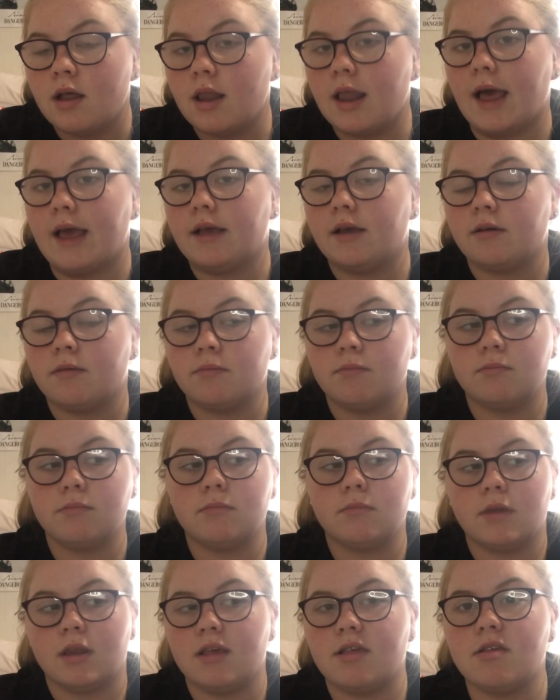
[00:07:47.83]
like
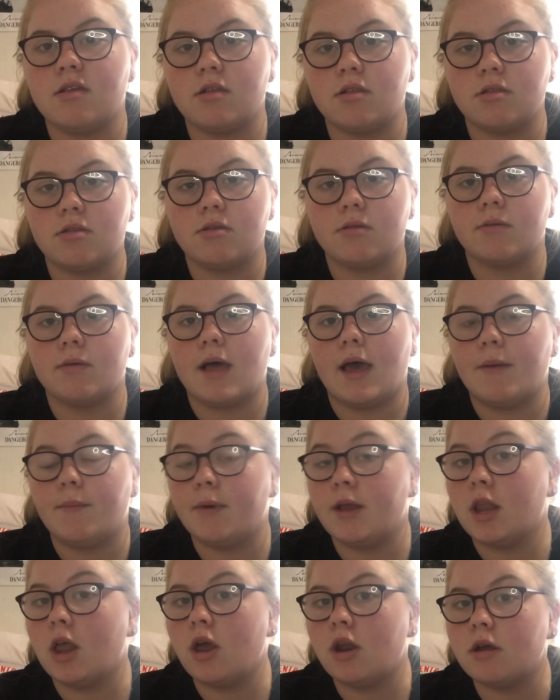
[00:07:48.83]
listened to
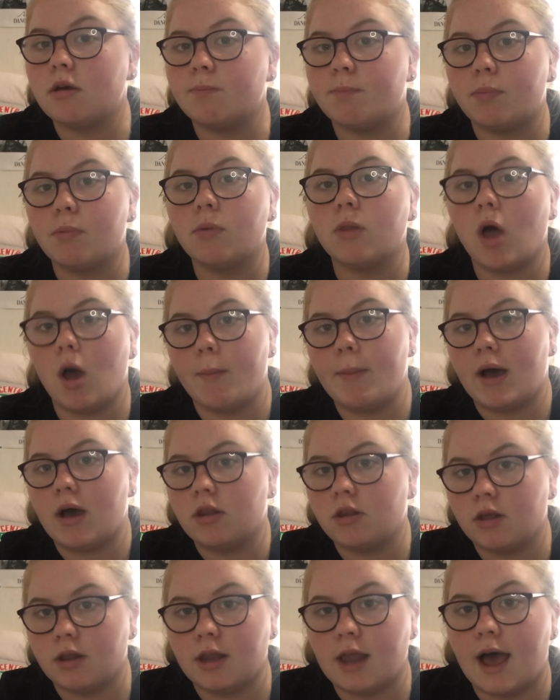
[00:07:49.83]
we learnt a lot
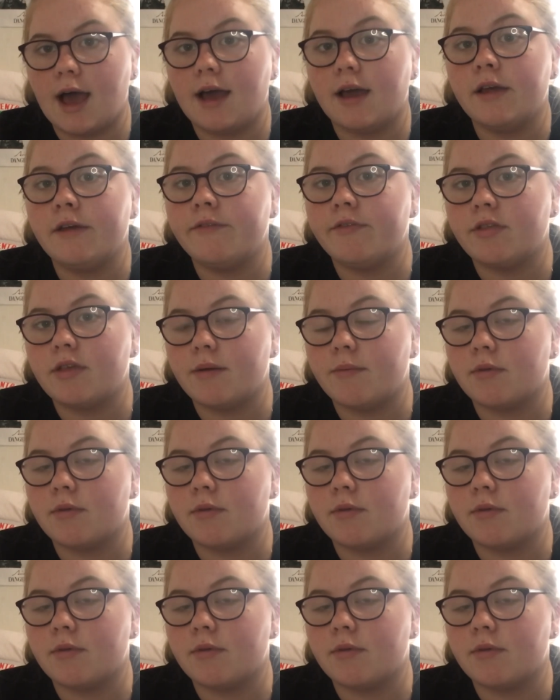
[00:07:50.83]
about their lives.